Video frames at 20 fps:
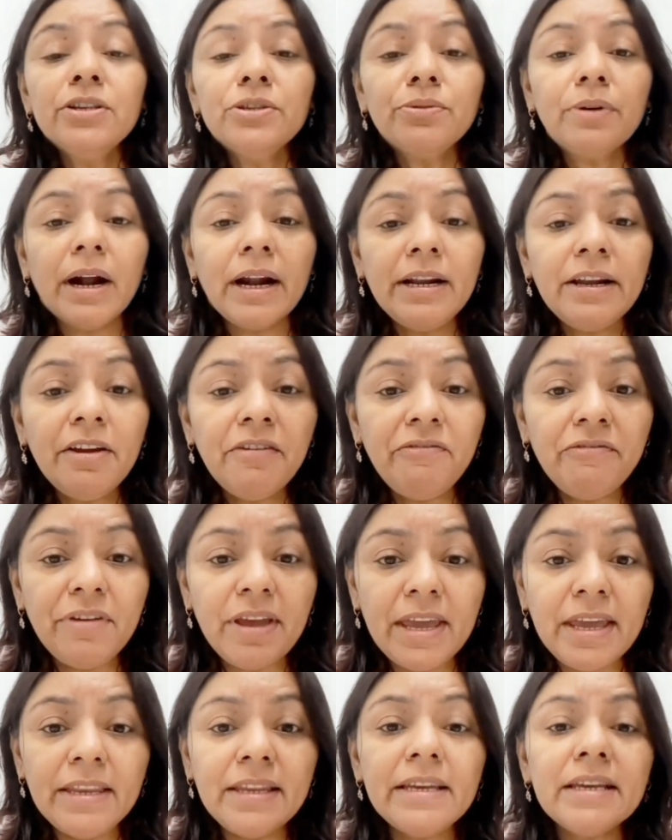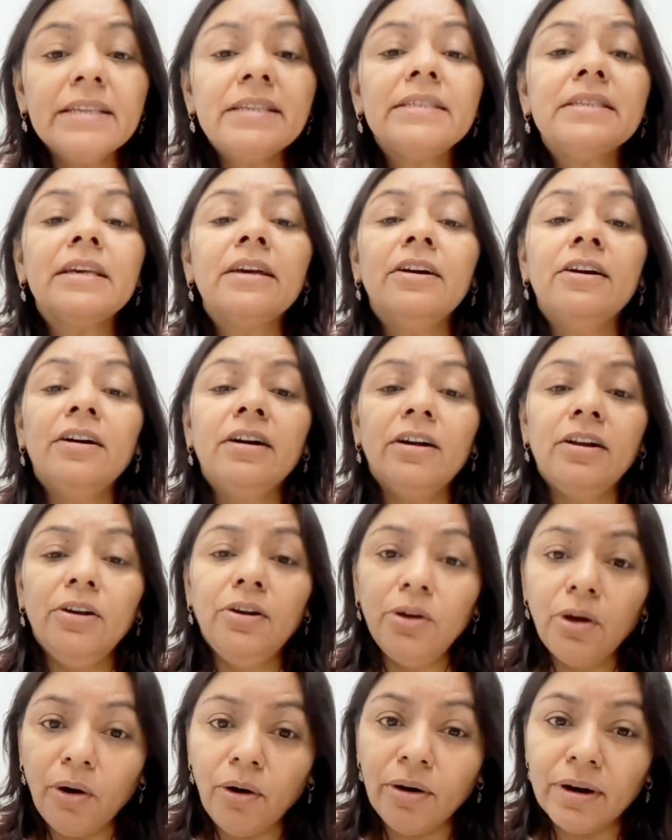So under various
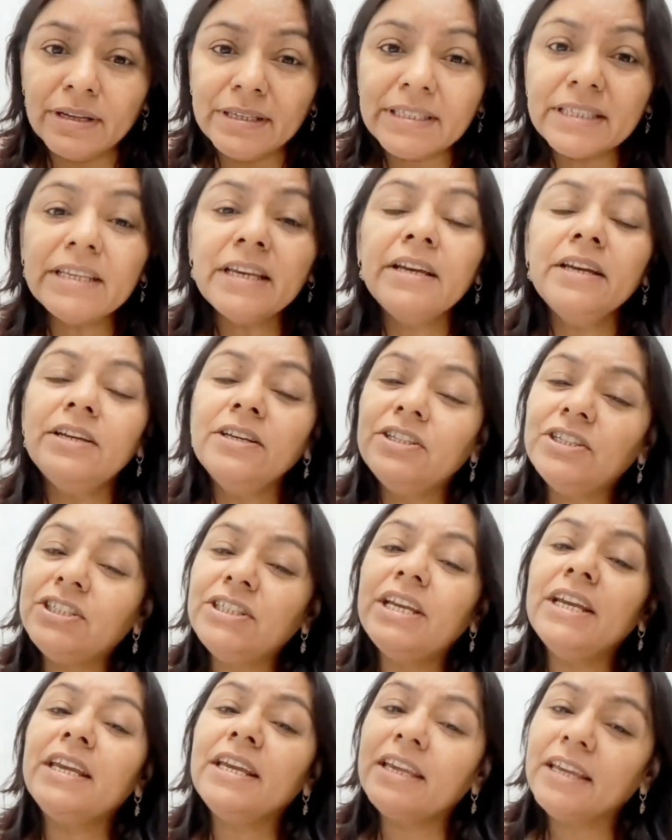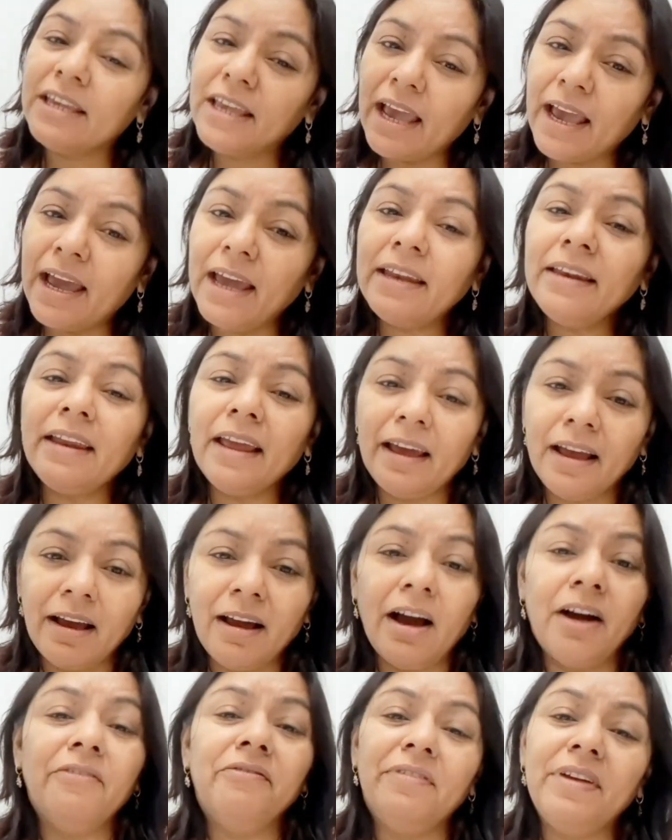laws she
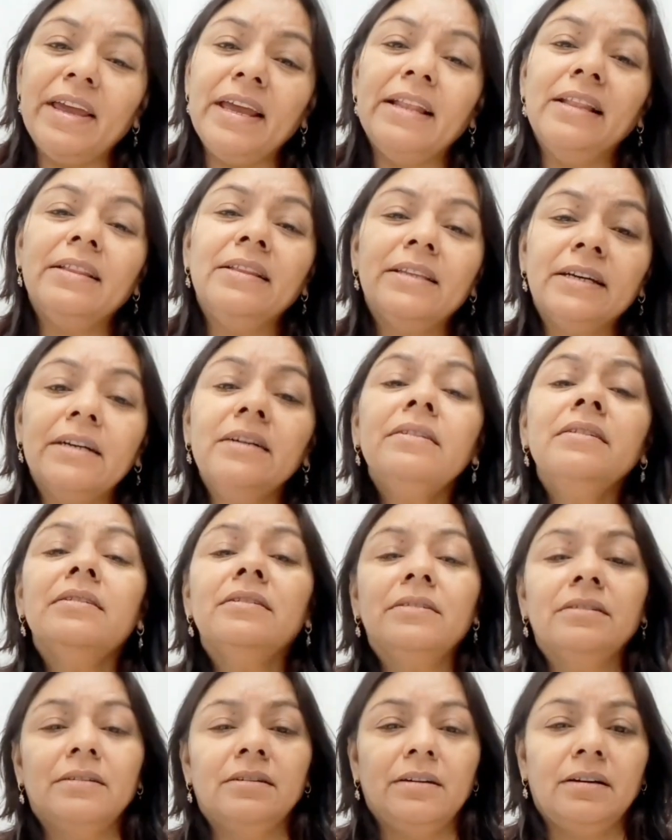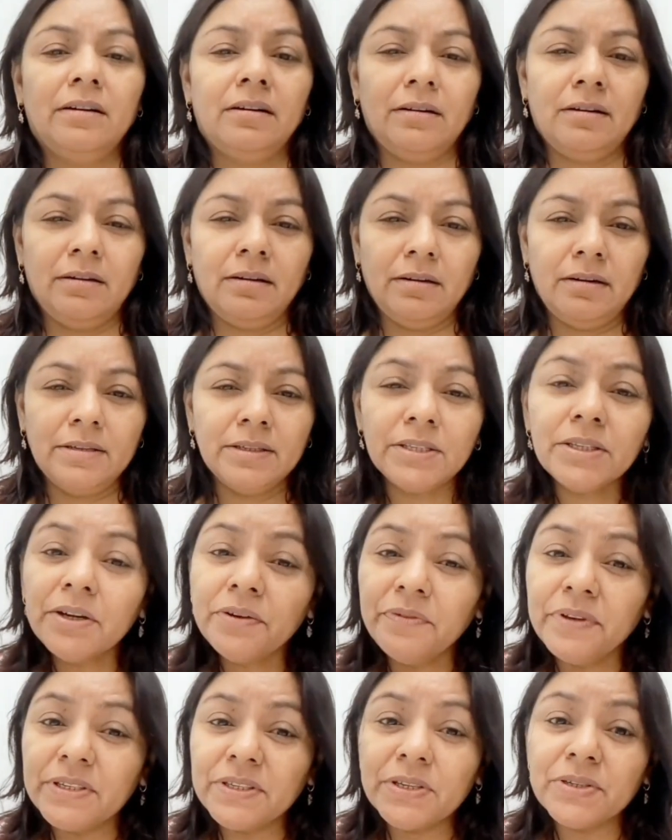can avail the
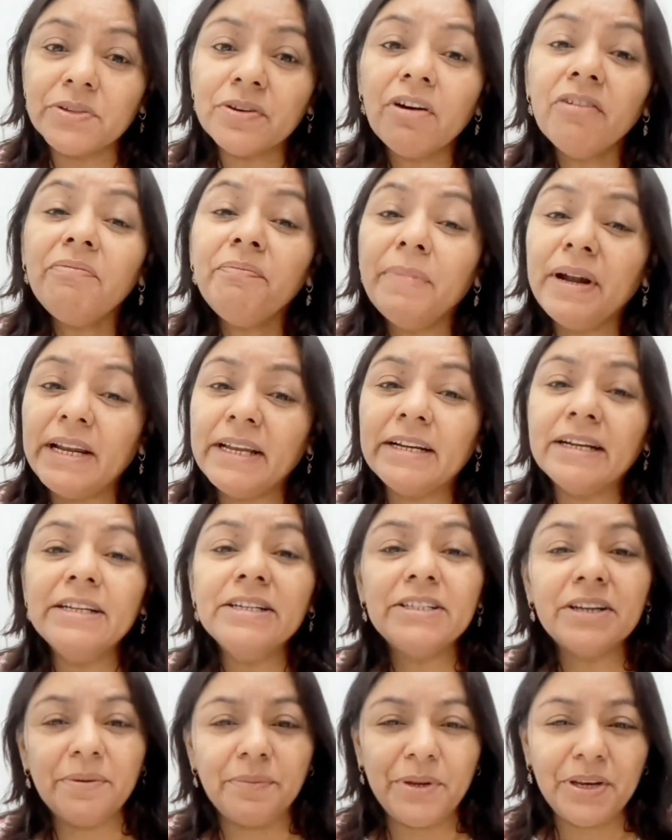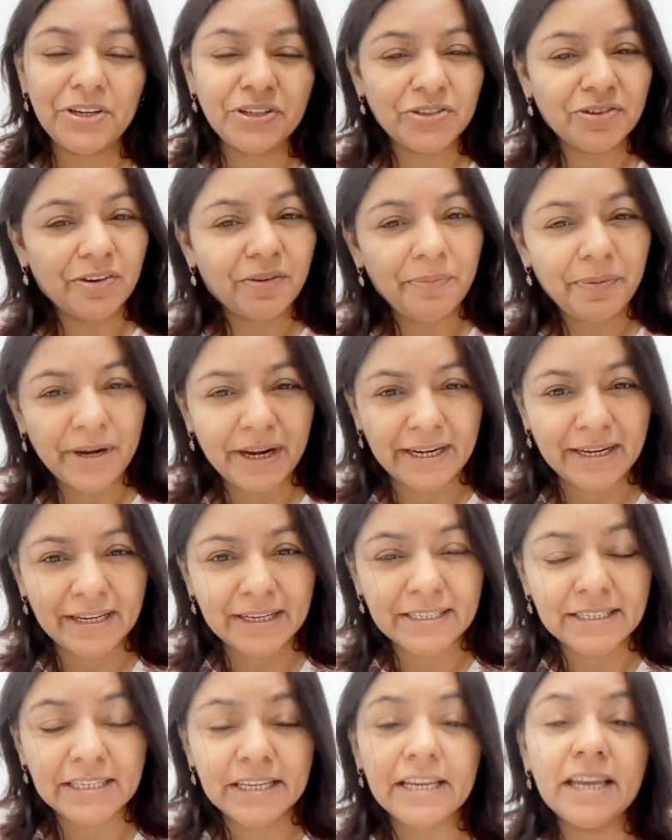services of medical termination of
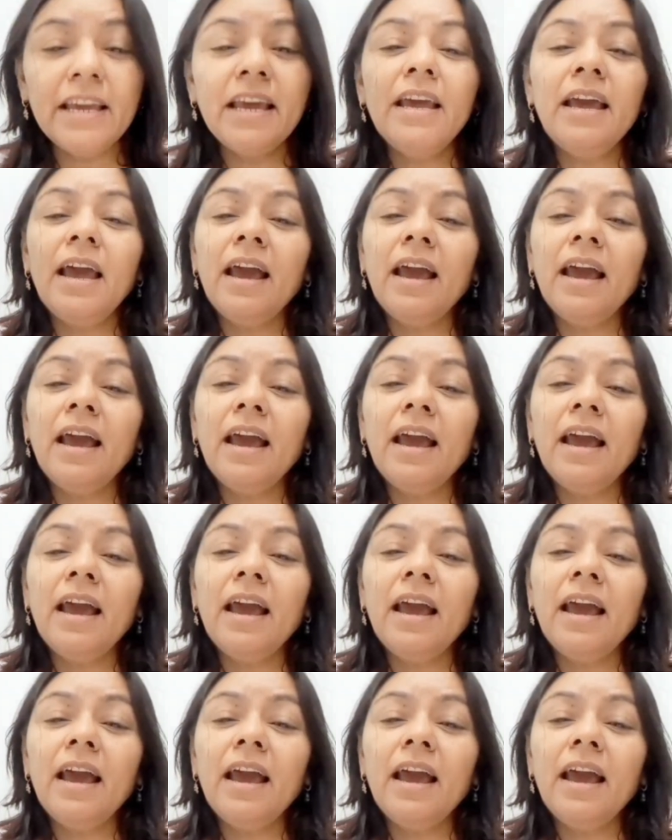pregnancy.